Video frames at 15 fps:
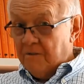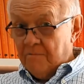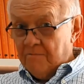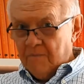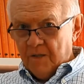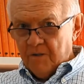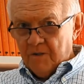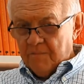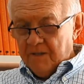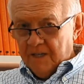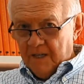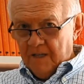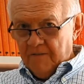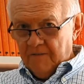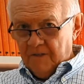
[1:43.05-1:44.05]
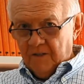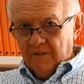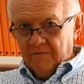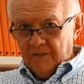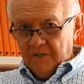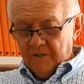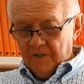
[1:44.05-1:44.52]
the motor behavior
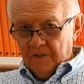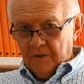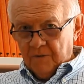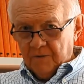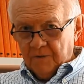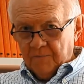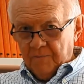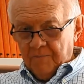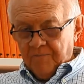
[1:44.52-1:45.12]
of these children,